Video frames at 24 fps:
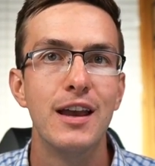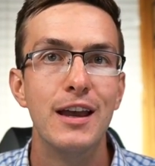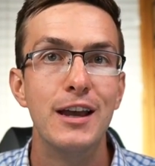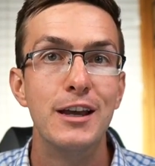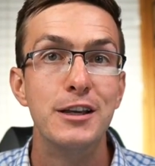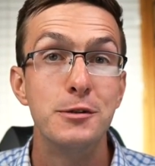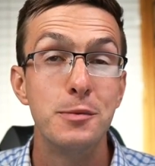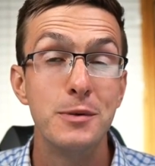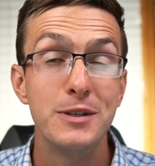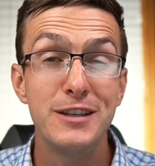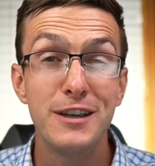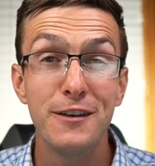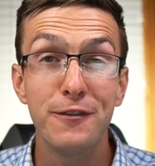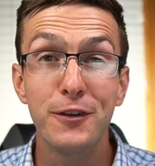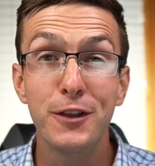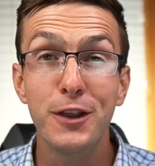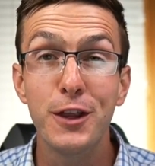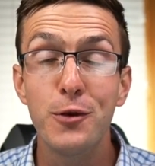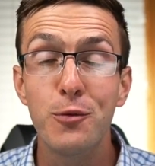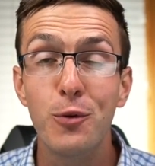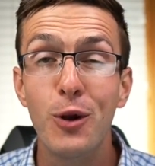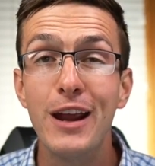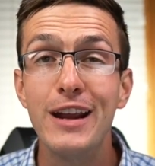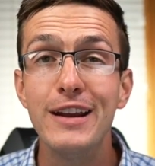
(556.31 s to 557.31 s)
Specifically
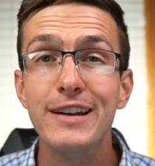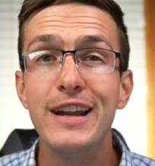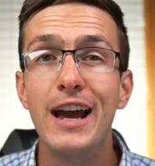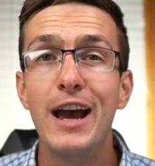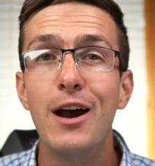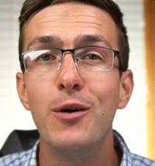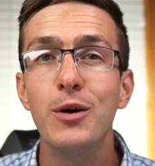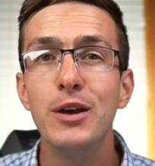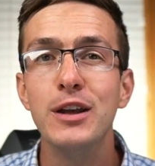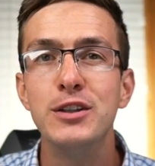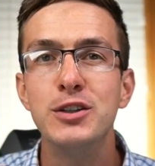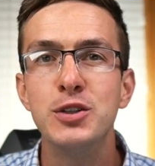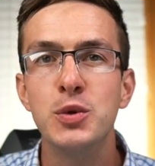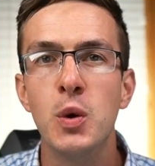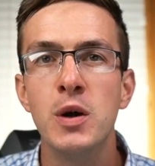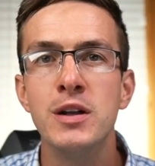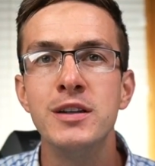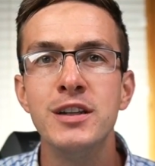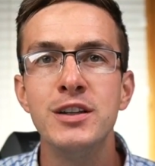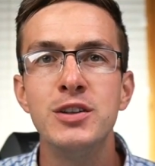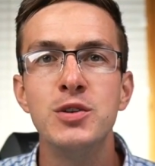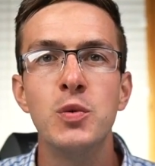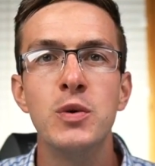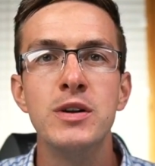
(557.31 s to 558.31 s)
right now in
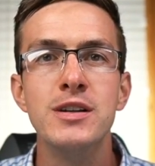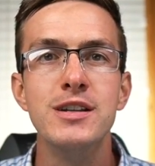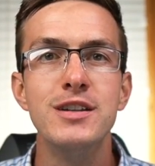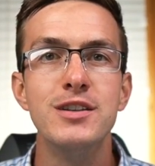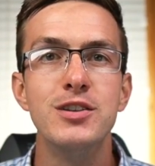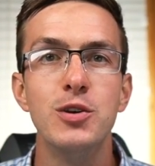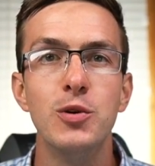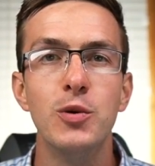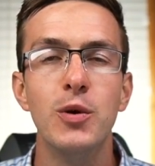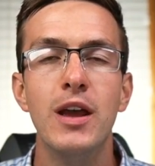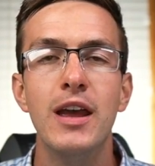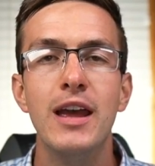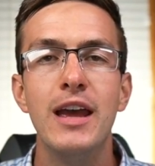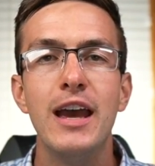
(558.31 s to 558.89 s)
2022,